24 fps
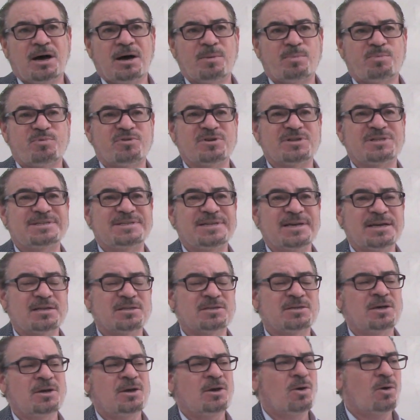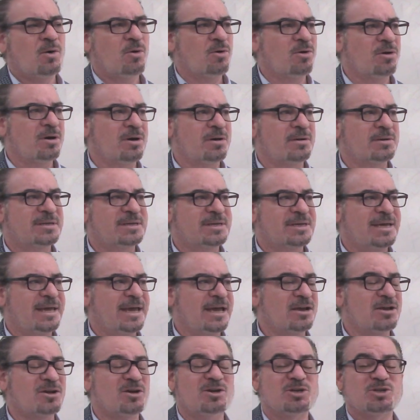predict or
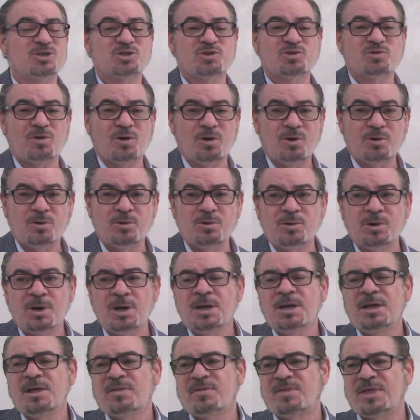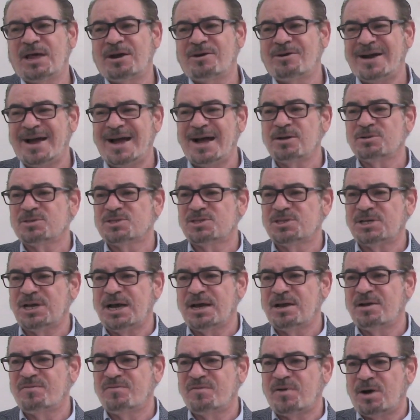can't control that are
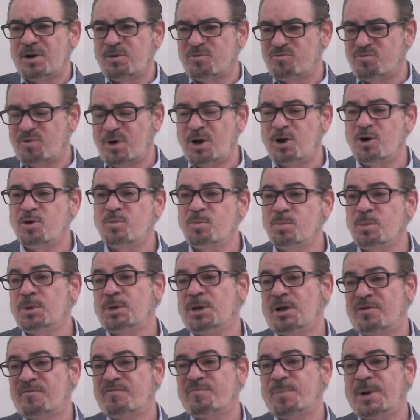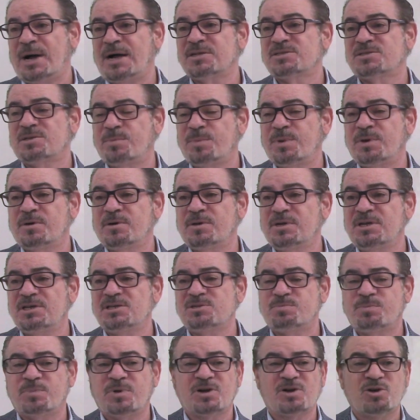outside of our realm of possibilities
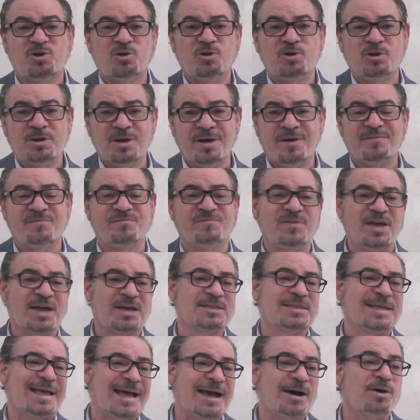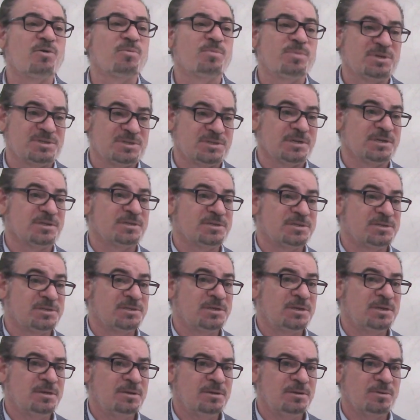but could affect our business.
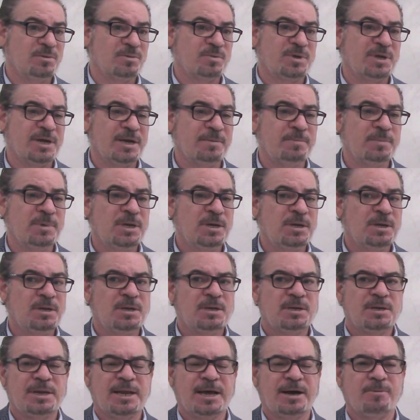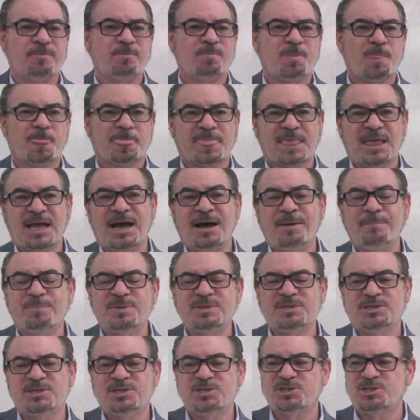Okay? Now,
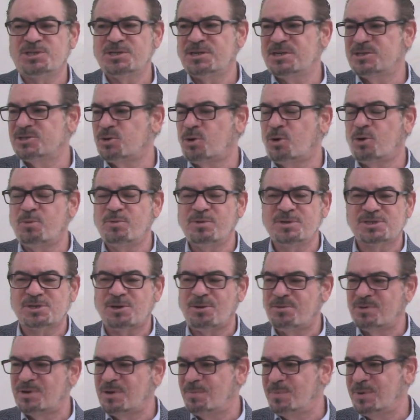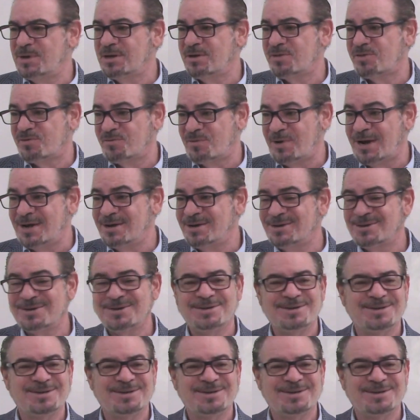competition is always going to be a threat.